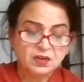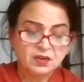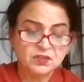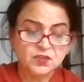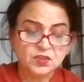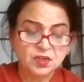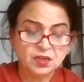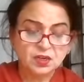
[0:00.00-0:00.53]

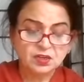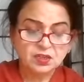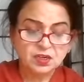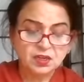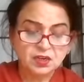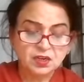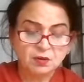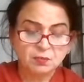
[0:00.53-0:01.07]
Consult
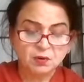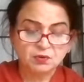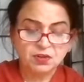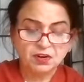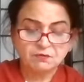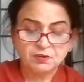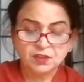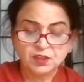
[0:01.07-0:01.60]
her about
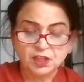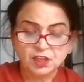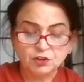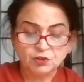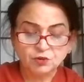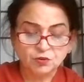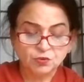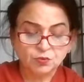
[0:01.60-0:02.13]
everything
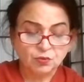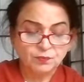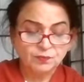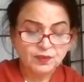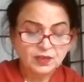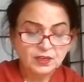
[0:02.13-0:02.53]
you do.